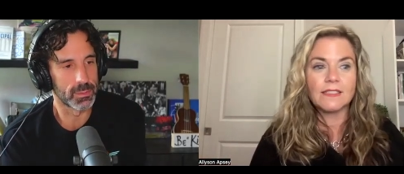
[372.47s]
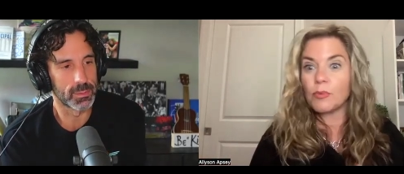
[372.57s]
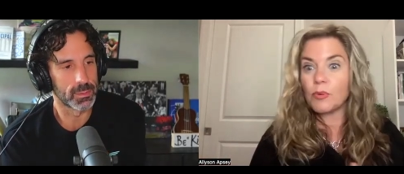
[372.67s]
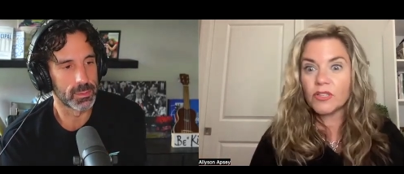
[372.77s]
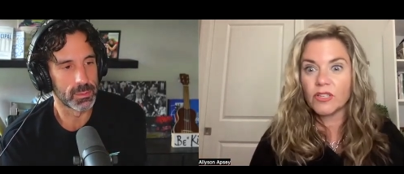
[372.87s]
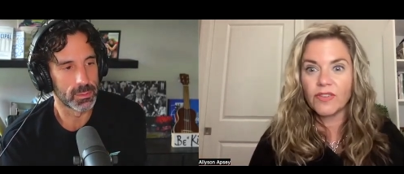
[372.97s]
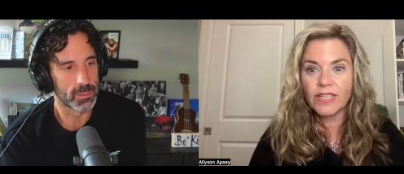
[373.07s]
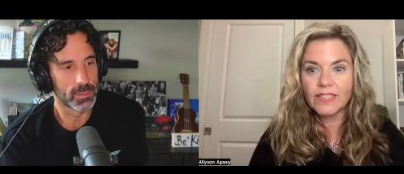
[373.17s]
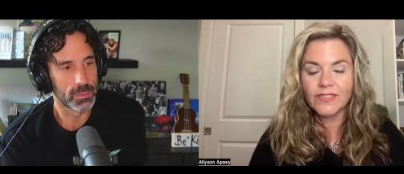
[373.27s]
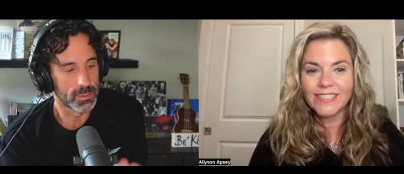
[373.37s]
Speaker 1: support their
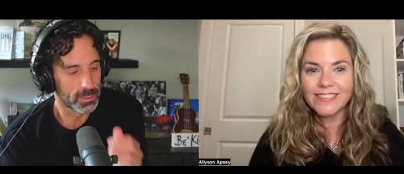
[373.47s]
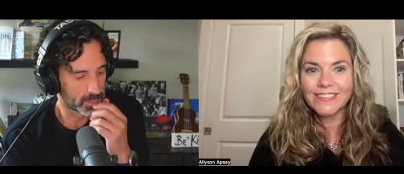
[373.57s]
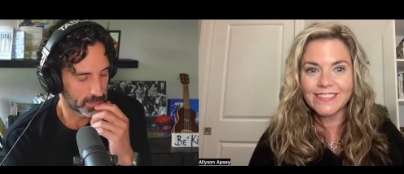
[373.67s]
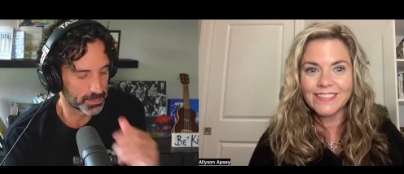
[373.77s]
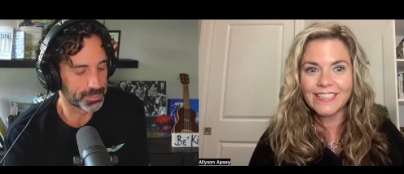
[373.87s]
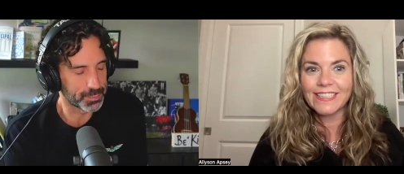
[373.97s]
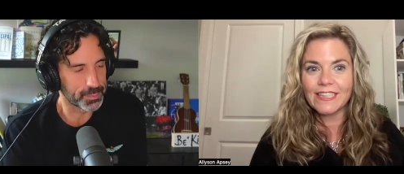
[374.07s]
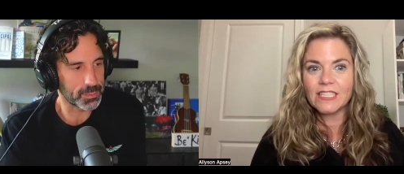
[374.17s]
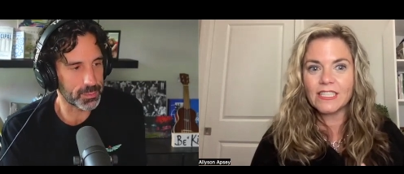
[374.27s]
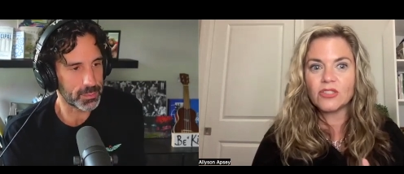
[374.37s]
effectiveness. Like
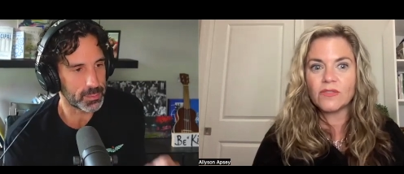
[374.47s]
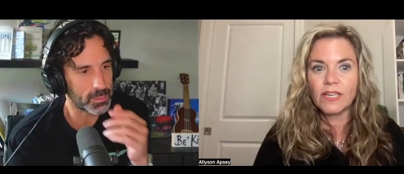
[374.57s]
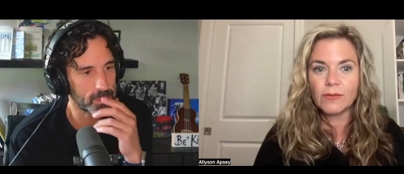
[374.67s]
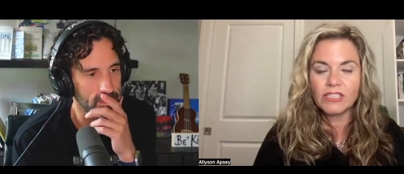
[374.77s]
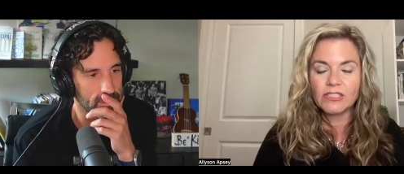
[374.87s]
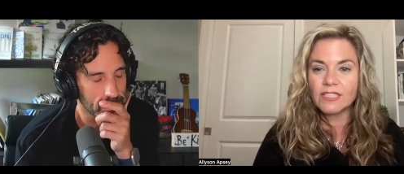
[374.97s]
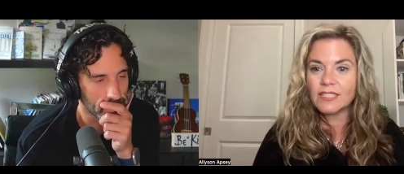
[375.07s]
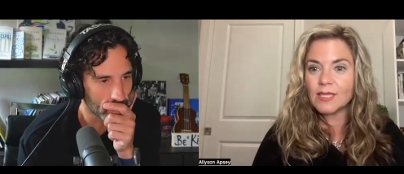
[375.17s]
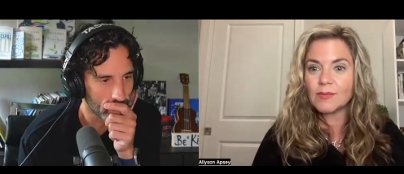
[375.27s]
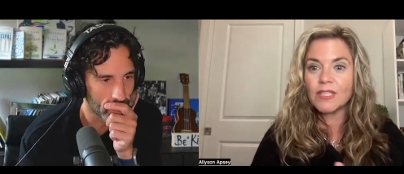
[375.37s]
teacher evaluation
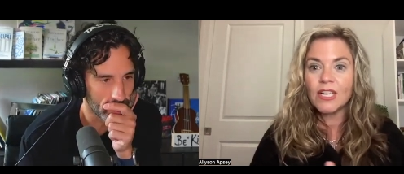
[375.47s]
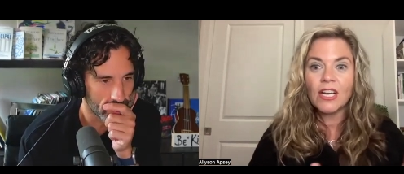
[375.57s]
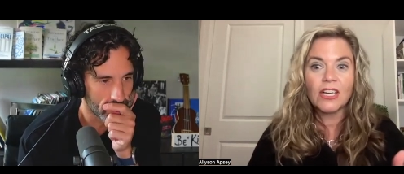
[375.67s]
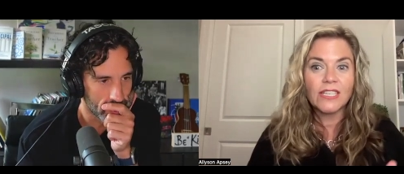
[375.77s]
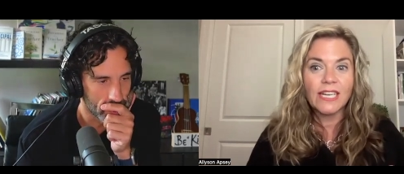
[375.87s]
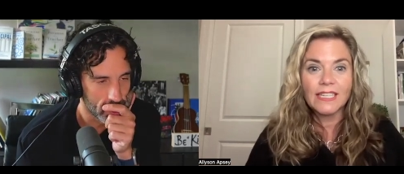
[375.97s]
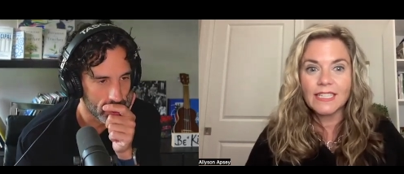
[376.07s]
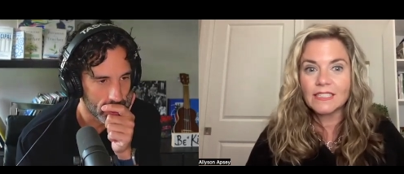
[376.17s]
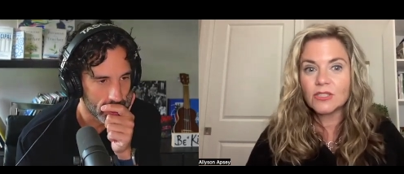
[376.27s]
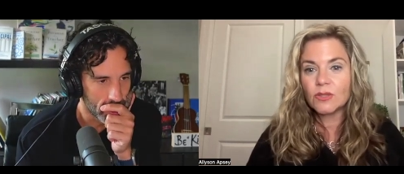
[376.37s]
systems are not
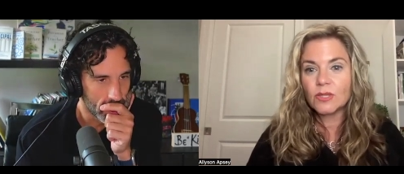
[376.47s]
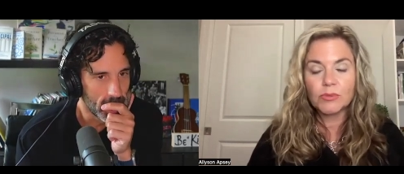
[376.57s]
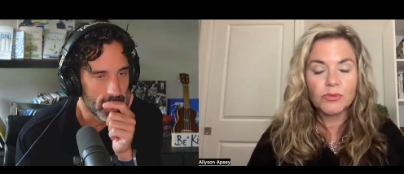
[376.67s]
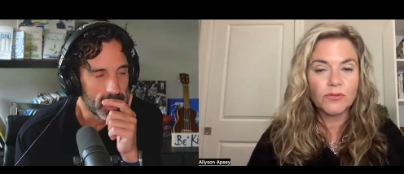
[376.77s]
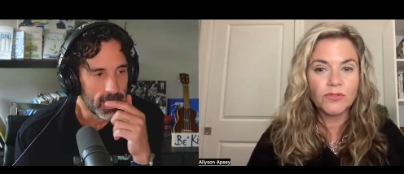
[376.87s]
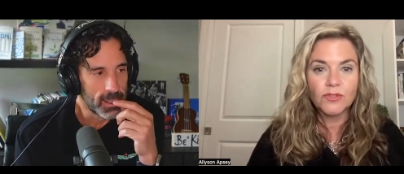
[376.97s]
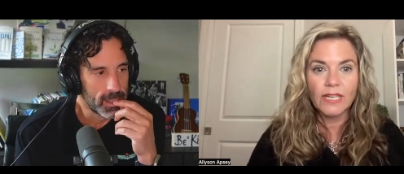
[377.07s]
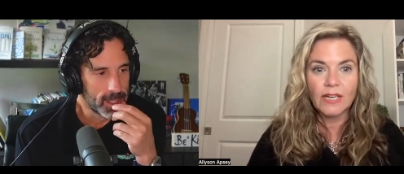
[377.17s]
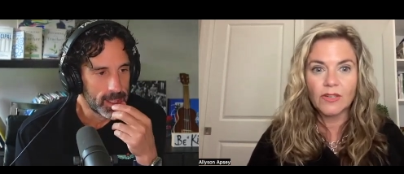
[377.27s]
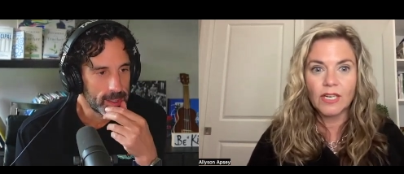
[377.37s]
linked to improve
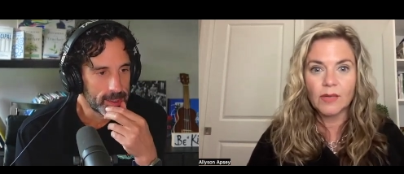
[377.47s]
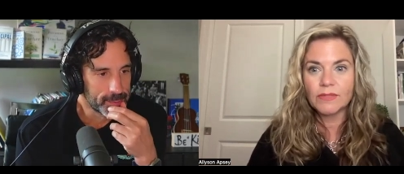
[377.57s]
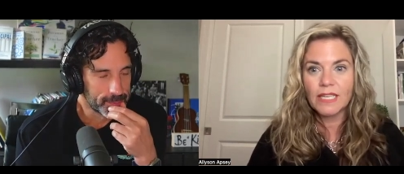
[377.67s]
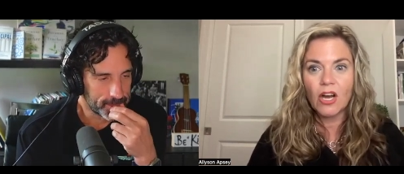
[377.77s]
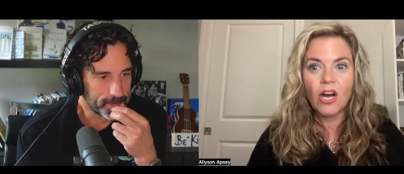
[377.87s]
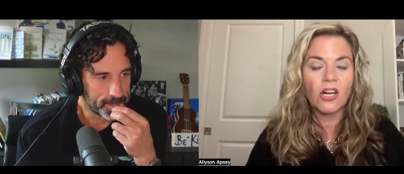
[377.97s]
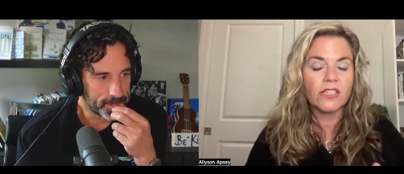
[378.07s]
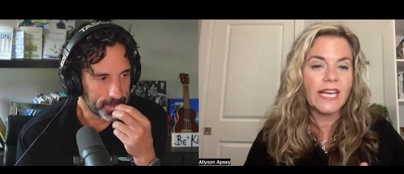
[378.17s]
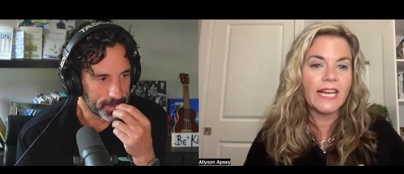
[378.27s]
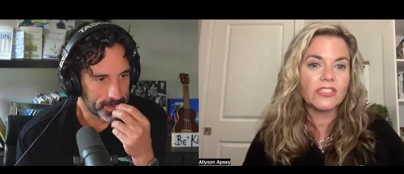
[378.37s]
student outcomes at
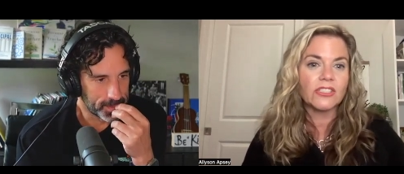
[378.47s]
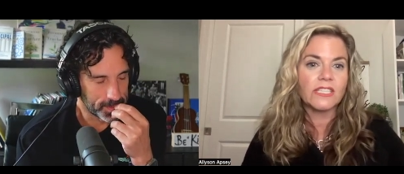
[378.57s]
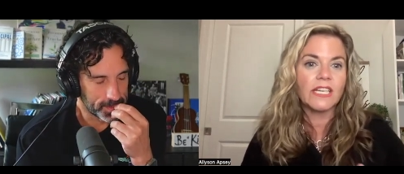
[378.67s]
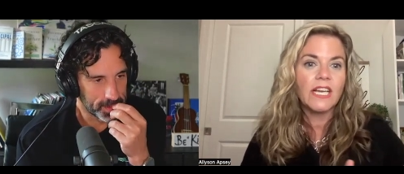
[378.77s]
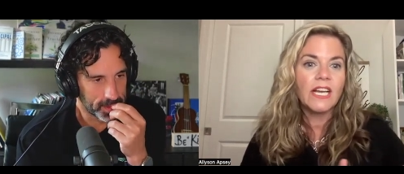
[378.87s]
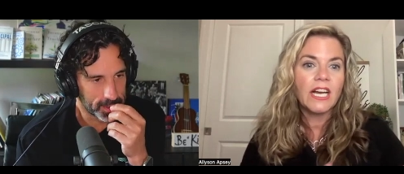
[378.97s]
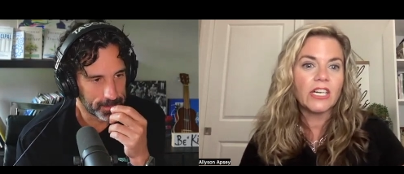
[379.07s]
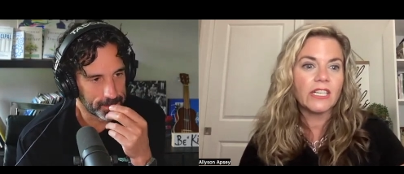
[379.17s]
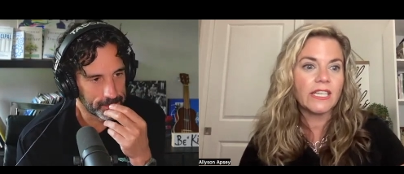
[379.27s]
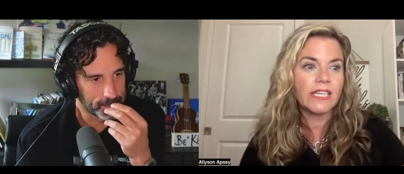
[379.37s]
all, and actually
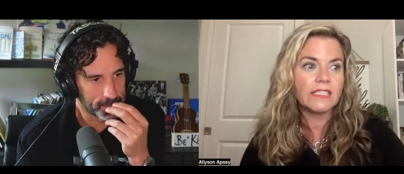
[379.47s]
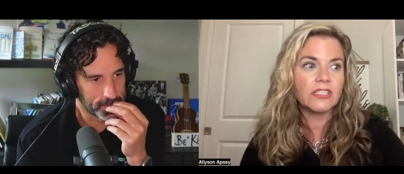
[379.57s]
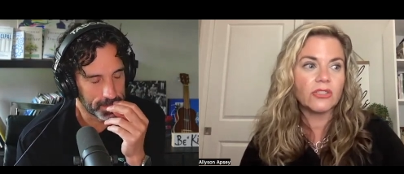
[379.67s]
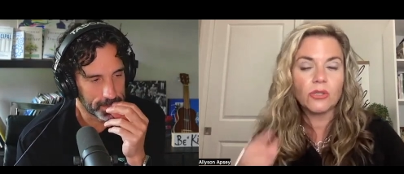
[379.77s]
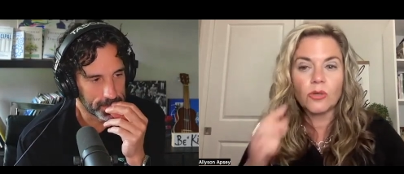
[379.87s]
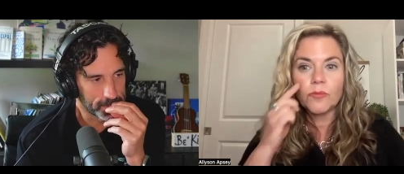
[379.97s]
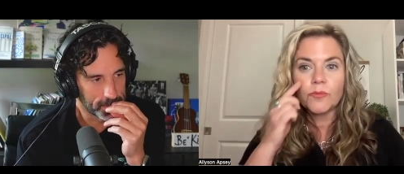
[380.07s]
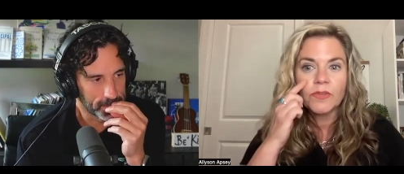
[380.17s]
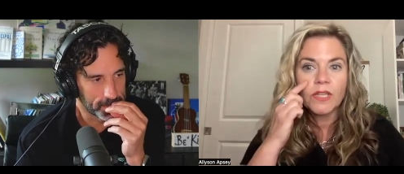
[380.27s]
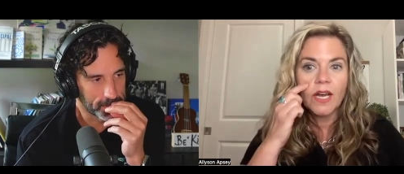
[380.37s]
are linked
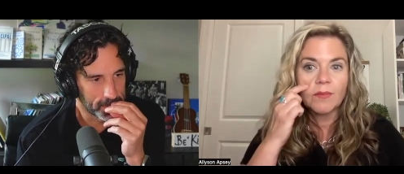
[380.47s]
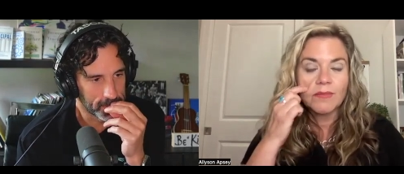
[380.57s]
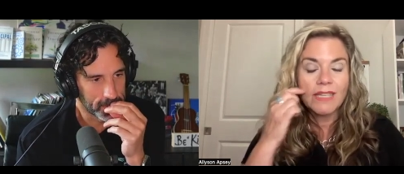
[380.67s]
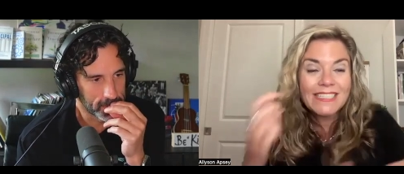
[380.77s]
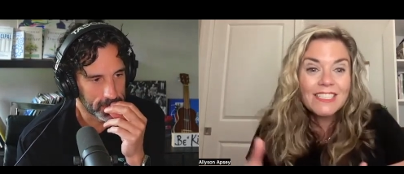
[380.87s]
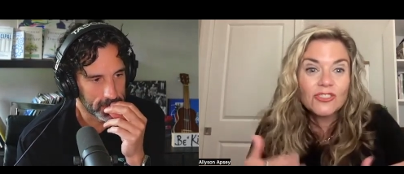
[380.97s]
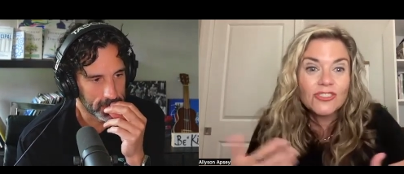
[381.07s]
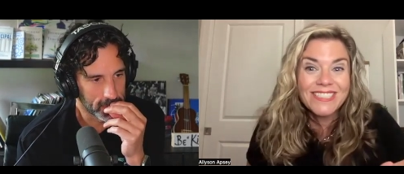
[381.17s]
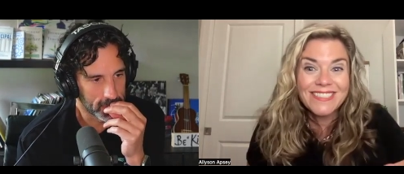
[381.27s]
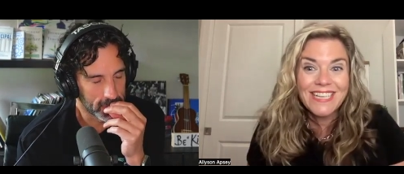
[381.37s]
to um, like
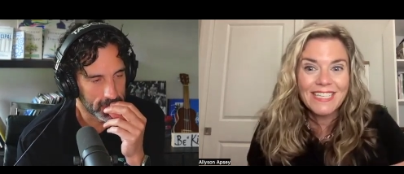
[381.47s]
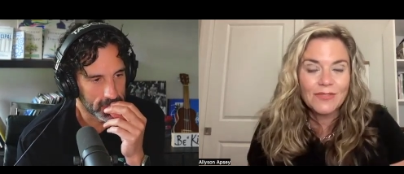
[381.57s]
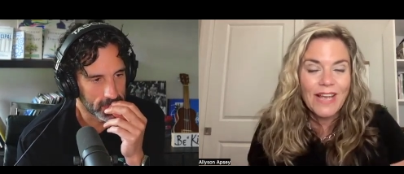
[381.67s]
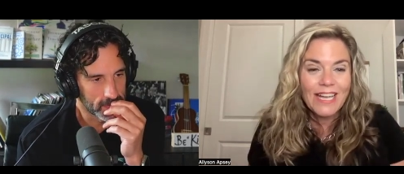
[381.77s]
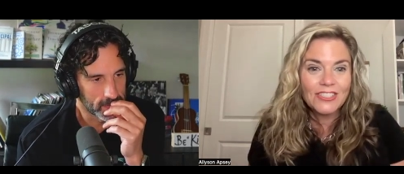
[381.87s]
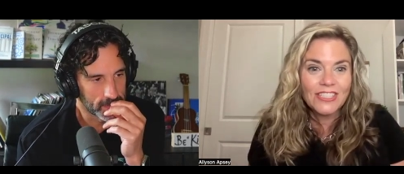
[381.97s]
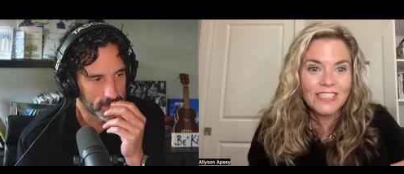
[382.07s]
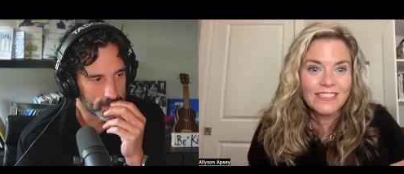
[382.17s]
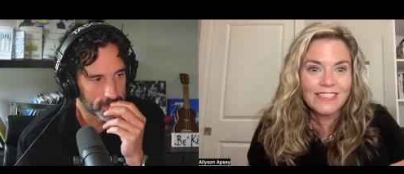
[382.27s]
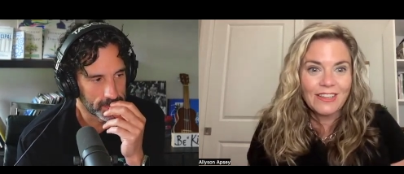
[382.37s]
teacher
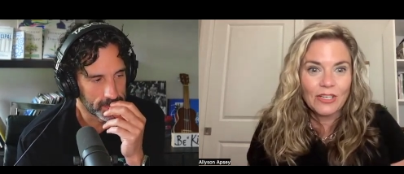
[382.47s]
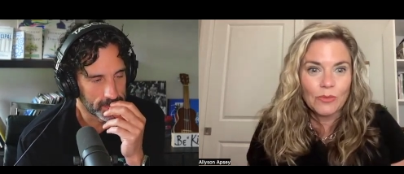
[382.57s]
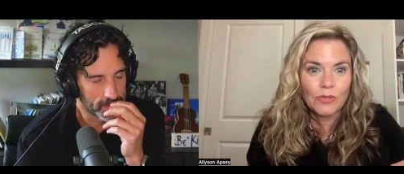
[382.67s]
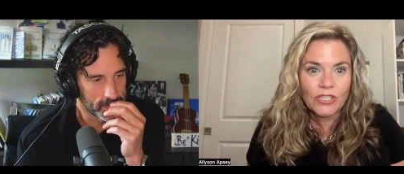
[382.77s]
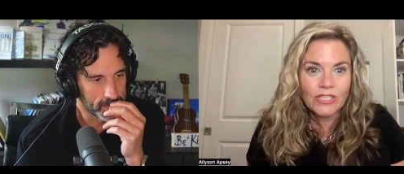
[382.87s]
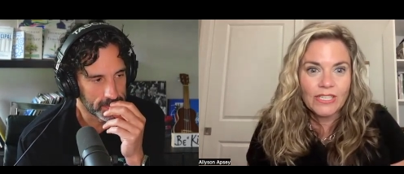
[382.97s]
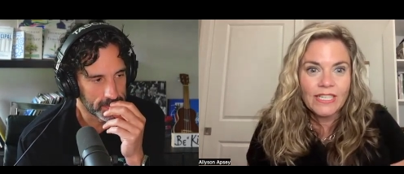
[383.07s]
dissatisfaction in their work.